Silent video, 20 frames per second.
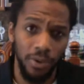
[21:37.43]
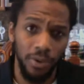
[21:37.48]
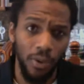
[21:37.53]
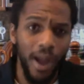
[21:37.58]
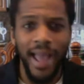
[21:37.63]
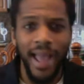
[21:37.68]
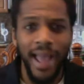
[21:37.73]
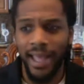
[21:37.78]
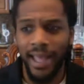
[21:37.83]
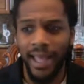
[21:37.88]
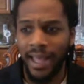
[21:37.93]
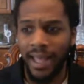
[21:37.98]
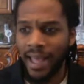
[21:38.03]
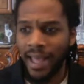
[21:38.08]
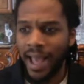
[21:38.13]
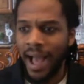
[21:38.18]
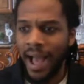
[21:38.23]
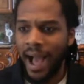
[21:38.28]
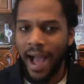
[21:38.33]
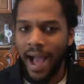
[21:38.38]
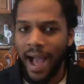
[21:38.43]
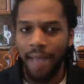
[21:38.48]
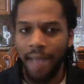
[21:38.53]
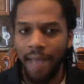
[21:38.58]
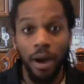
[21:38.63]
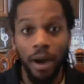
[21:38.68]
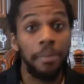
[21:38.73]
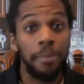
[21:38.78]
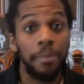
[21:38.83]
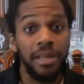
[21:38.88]
why I'm
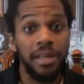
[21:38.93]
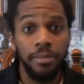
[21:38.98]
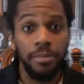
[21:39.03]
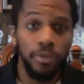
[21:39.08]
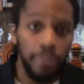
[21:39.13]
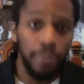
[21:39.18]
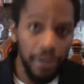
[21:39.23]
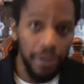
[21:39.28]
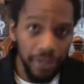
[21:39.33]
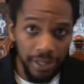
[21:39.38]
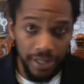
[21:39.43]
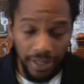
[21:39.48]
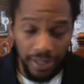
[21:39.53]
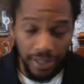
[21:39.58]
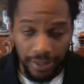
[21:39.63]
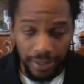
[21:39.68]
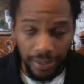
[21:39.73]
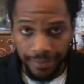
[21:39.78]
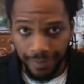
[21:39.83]
a people person.